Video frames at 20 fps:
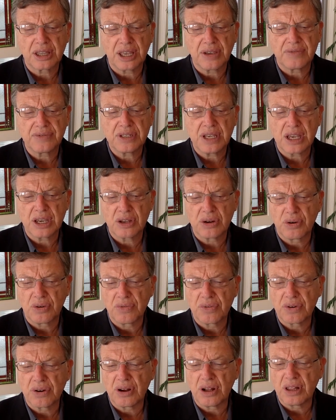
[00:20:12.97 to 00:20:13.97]
they've taken
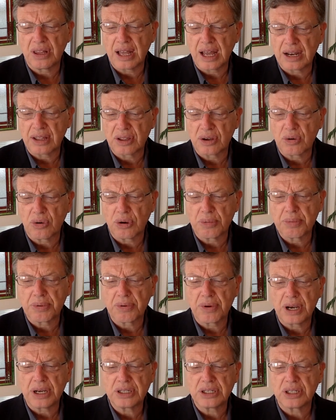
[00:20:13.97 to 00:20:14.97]
over a lot of the
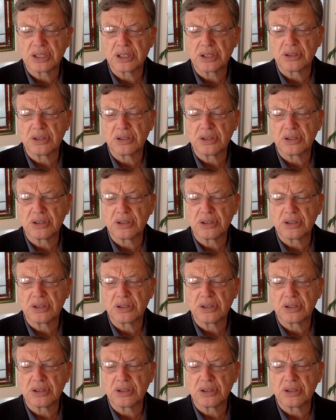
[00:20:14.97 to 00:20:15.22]
corporations.